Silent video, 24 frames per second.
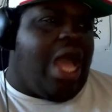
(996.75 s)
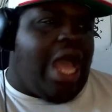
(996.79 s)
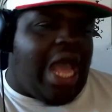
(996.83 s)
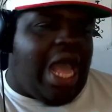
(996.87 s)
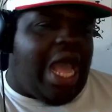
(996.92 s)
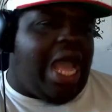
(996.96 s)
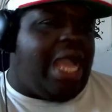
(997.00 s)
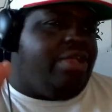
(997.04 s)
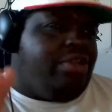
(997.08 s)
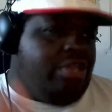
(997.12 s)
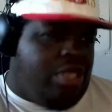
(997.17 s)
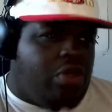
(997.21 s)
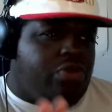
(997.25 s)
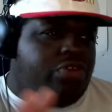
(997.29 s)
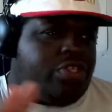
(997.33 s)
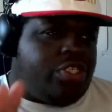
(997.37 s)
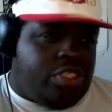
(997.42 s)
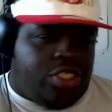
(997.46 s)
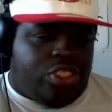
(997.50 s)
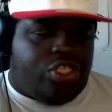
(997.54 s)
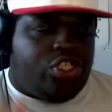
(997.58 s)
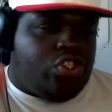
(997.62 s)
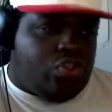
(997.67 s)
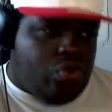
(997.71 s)
I know
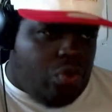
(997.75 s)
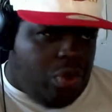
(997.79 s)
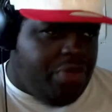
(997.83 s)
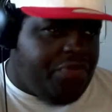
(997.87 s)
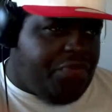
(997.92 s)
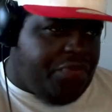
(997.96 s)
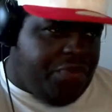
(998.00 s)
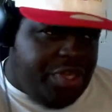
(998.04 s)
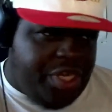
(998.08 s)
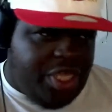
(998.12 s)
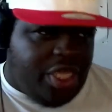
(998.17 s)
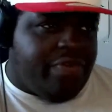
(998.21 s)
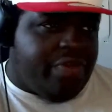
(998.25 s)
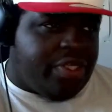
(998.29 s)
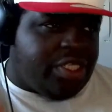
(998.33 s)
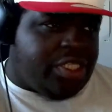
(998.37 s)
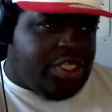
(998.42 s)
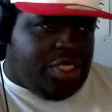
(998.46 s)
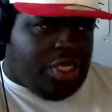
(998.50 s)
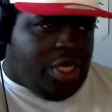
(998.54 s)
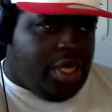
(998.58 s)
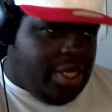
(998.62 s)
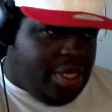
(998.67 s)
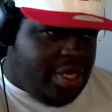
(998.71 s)
the story for Nier is
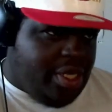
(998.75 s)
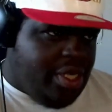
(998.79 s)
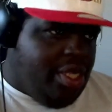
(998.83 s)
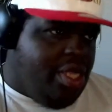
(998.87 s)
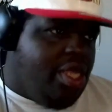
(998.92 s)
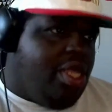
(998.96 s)
good.